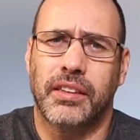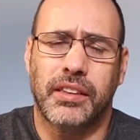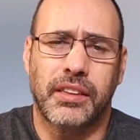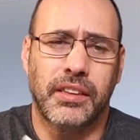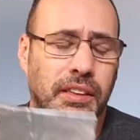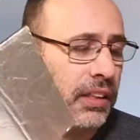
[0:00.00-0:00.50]

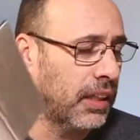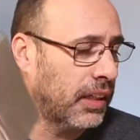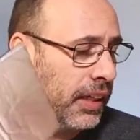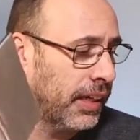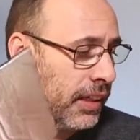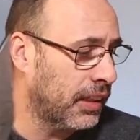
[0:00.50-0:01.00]

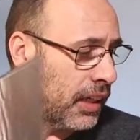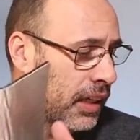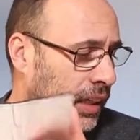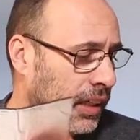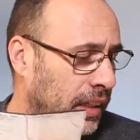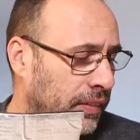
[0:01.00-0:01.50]

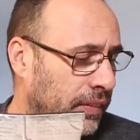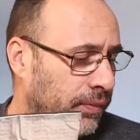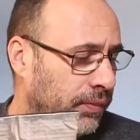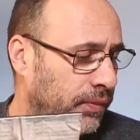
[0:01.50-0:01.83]
I